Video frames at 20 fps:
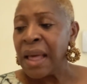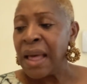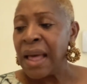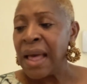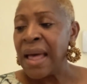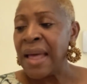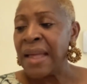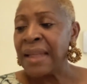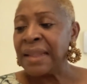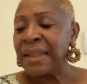
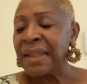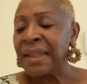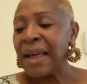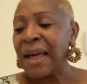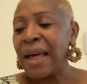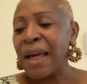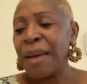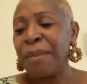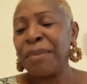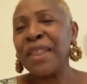and
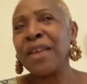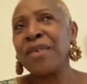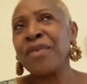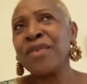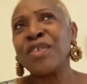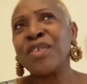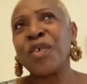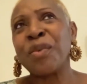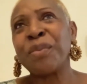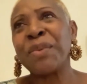there are
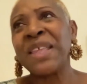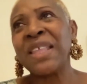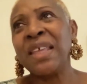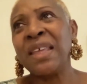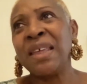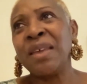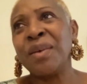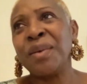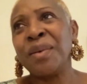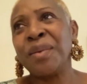so
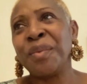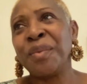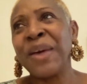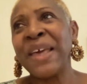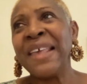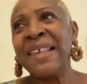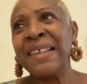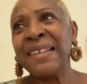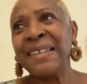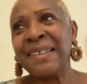many
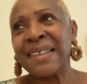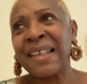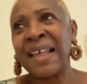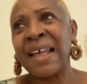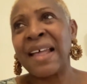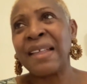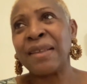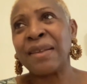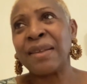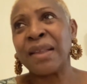ways
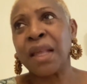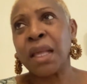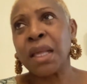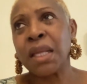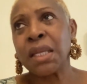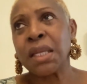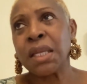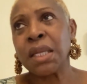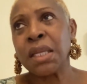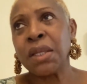that
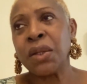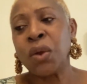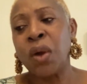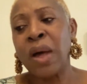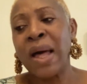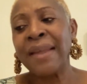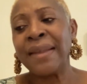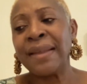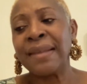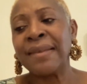
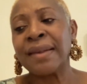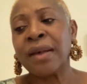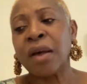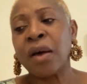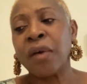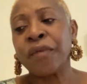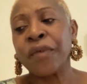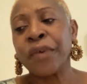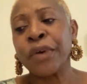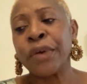I
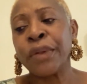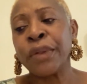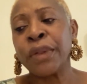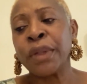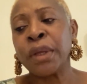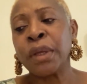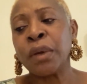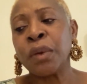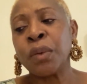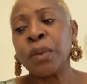discovered
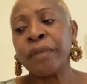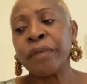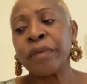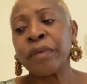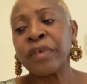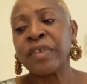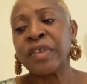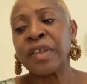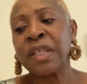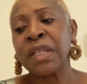the
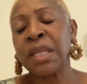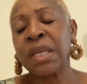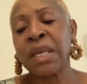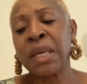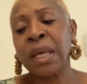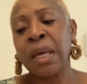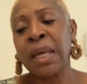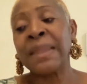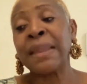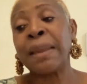university
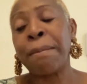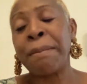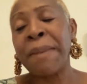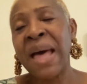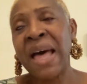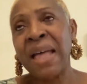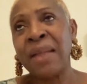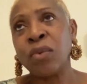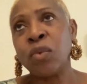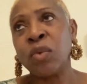and the
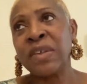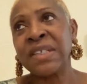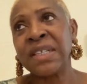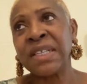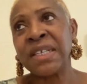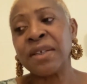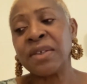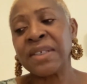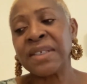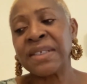man was
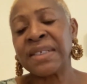linked to